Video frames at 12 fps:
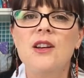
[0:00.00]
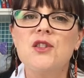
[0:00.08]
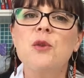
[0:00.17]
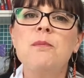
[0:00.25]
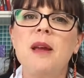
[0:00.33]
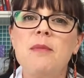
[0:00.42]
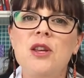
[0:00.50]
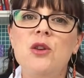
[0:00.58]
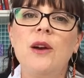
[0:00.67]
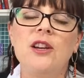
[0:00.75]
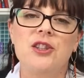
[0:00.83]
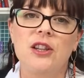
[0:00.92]
So maybe
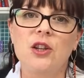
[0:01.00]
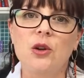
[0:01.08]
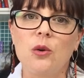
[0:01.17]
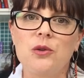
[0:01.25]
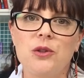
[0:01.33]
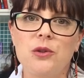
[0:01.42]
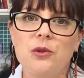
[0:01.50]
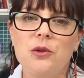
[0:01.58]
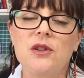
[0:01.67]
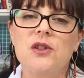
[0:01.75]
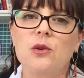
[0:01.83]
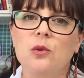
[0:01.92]
you actually go to
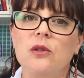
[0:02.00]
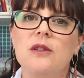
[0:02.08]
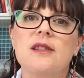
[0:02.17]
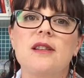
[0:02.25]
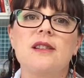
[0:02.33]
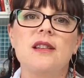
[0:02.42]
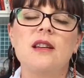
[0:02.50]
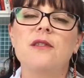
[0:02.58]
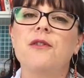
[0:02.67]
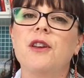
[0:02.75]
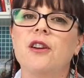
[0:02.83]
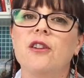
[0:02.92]
the schools to see
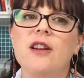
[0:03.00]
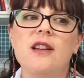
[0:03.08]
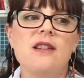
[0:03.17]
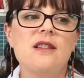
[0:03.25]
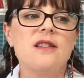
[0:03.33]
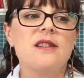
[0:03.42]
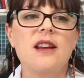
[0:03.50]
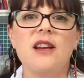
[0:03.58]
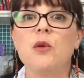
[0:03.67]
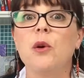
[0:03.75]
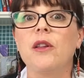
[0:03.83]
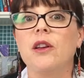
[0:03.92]
if there is
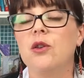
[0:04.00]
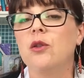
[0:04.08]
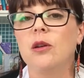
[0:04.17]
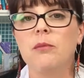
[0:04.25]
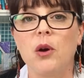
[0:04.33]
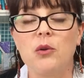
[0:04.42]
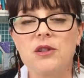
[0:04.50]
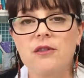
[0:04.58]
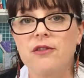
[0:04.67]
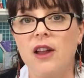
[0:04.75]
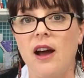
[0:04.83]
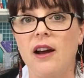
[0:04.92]
anywhere that you can post a
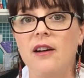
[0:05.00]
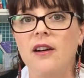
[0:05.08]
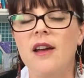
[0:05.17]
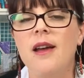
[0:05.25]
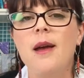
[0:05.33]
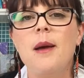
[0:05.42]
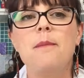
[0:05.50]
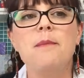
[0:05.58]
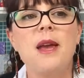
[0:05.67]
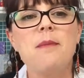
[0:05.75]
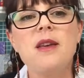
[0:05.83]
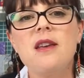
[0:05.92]
flyer.
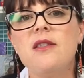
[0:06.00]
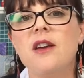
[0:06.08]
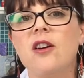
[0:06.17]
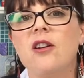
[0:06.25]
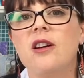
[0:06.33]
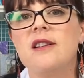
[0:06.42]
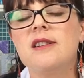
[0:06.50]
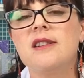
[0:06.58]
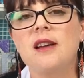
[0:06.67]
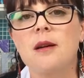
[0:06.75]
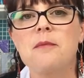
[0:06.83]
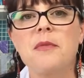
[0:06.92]
Maybe there is
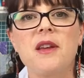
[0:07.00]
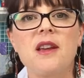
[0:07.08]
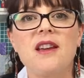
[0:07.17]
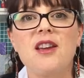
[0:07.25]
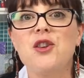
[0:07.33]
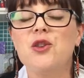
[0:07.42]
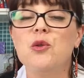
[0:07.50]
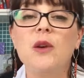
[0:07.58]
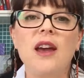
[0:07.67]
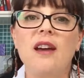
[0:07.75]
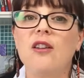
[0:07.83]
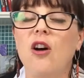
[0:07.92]
something you
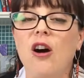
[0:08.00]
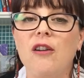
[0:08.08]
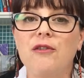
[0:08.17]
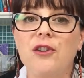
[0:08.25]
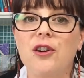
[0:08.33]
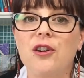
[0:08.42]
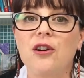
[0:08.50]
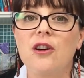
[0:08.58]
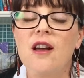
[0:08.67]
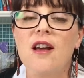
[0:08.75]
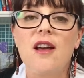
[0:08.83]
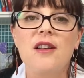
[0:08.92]
can
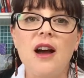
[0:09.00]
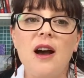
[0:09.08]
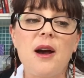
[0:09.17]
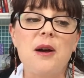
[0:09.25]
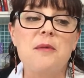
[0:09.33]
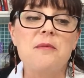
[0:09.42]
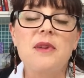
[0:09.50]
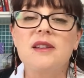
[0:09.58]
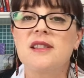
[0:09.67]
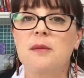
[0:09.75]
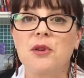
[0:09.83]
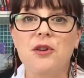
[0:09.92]
offer
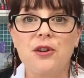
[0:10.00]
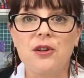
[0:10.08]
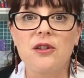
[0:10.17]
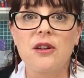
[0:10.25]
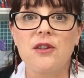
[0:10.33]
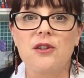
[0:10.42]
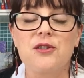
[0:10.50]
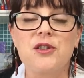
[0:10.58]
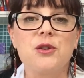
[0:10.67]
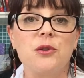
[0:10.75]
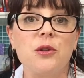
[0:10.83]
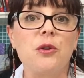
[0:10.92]
some of their
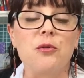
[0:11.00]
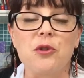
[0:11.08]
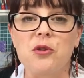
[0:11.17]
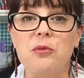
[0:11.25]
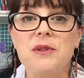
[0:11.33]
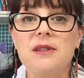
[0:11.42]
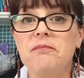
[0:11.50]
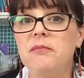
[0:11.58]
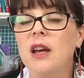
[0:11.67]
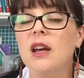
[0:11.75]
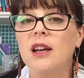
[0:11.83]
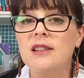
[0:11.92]
student groups.
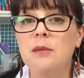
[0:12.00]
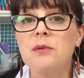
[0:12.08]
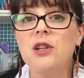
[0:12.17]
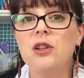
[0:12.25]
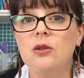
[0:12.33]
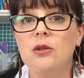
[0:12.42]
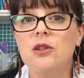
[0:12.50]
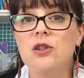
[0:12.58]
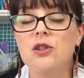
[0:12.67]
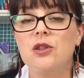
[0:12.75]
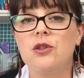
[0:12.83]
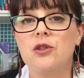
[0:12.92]
It's up to you
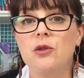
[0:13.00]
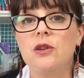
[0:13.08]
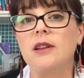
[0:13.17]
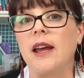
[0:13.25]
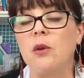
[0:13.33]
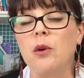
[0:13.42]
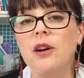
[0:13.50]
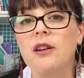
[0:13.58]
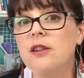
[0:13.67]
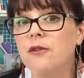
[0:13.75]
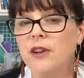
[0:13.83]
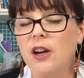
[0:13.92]
to do the legwork
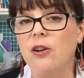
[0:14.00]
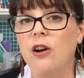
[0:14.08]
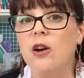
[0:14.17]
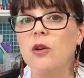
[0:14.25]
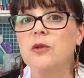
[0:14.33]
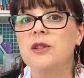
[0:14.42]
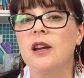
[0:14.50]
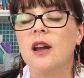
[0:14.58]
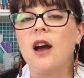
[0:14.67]
and to figure out